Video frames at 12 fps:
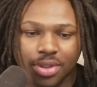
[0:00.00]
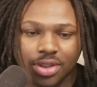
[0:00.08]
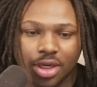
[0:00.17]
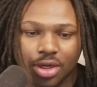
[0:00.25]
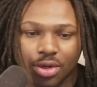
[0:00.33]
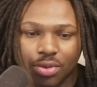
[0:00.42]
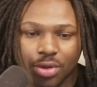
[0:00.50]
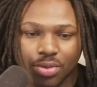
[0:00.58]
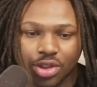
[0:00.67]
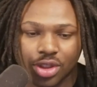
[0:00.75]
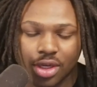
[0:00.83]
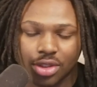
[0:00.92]
I agree with
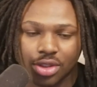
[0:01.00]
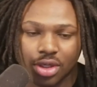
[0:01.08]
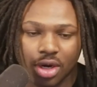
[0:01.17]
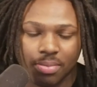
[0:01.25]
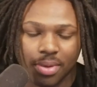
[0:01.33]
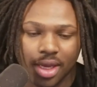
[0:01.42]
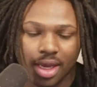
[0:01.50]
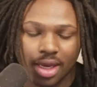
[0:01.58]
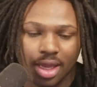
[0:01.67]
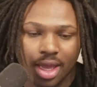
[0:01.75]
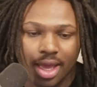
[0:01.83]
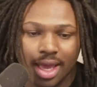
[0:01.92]
Shannon Sharpe, man.
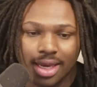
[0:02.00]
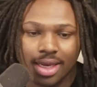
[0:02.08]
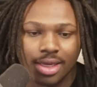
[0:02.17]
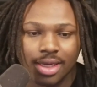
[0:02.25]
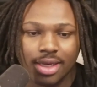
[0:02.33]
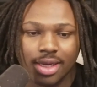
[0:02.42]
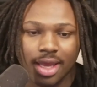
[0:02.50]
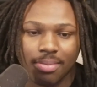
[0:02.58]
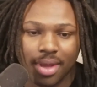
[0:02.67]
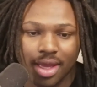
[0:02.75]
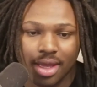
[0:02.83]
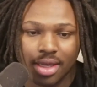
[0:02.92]
At the end of the day,
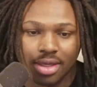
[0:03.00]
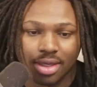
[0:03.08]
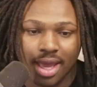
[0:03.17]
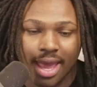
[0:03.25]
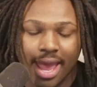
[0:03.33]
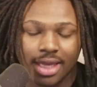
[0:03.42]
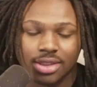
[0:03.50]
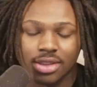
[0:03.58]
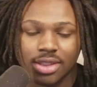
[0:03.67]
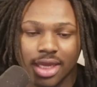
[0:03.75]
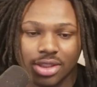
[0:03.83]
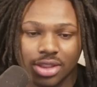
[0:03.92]
man, the actions
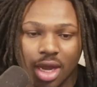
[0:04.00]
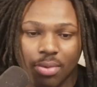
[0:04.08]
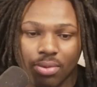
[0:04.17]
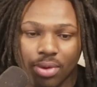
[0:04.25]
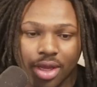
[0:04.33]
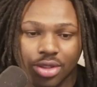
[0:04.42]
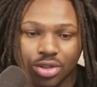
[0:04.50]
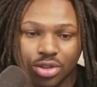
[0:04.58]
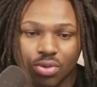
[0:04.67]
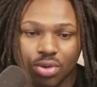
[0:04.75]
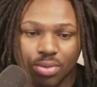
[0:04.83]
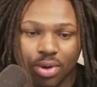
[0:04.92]
that Ja Morant is
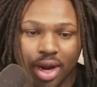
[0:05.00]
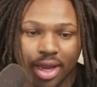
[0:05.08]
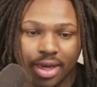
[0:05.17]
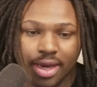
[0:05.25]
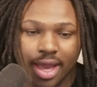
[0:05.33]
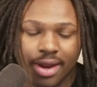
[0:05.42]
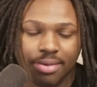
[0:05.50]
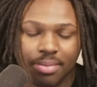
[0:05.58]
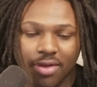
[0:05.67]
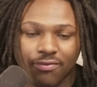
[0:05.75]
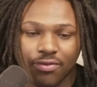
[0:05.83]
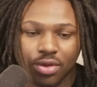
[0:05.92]
doing, right, and everybody
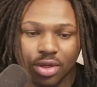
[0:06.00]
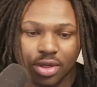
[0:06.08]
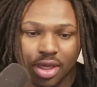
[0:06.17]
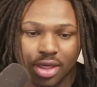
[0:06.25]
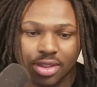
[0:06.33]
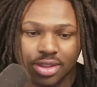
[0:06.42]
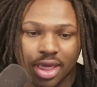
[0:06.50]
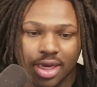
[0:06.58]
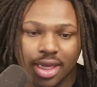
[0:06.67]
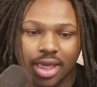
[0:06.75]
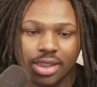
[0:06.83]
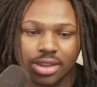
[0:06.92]
feel the need to say that
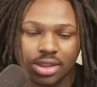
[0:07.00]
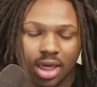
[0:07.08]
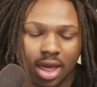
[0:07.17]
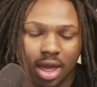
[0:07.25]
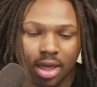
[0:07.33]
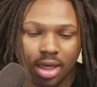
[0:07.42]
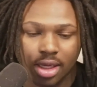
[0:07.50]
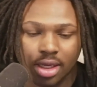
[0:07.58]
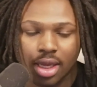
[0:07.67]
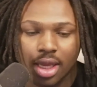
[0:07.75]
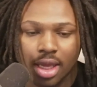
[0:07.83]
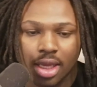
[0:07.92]
he's young and
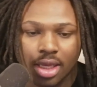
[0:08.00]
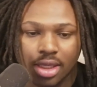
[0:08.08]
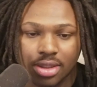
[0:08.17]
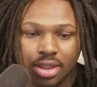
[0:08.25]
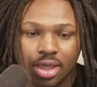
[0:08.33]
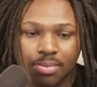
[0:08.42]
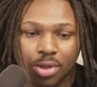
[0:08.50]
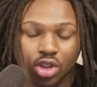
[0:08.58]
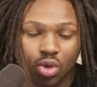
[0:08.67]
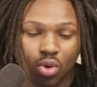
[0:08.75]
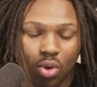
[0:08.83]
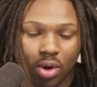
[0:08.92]
he's
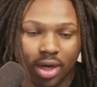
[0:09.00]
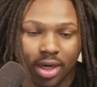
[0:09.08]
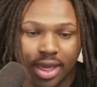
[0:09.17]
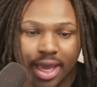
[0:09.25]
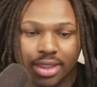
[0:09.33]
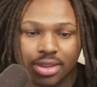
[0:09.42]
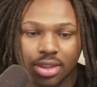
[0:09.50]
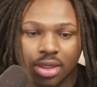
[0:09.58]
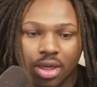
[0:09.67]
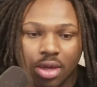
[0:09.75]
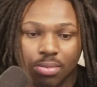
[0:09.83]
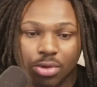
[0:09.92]
immature and he has to
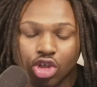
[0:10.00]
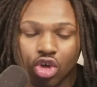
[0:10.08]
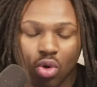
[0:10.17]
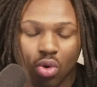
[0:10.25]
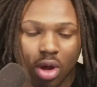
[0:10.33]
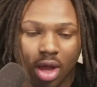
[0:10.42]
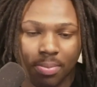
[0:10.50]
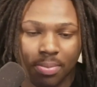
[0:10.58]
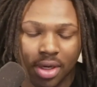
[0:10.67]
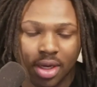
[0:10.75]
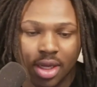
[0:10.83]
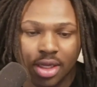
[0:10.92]
mature up and
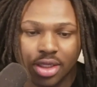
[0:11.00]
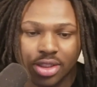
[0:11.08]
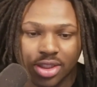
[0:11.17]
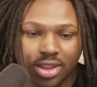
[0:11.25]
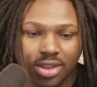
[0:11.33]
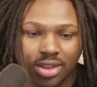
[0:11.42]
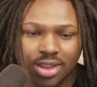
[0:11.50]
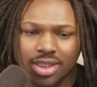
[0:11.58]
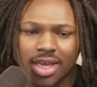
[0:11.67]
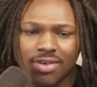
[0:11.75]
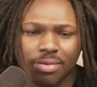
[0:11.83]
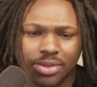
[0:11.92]
just
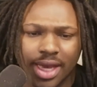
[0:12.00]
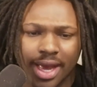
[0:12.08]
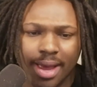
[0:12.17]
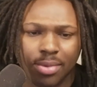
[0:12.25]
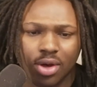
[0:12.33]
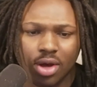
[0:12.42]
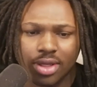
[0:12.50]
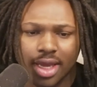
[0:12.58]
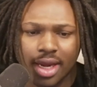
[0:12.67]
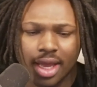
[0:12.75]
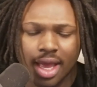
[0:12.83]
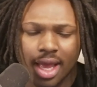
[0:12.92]
give him time and all that.
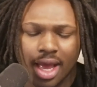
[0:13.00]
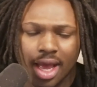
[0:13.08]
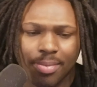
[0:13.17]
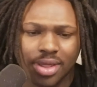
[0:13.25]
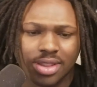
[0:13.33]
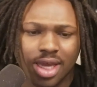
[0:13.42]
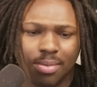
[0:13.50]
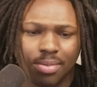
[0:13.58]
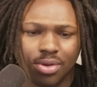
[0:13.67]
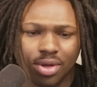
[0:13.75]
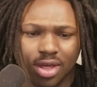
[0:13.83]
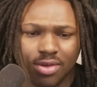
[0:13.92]
How many time are you
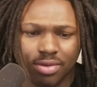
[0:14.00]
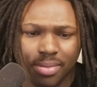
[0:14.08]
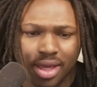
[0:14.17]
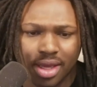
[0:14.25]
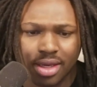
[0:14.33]
going to give him, man?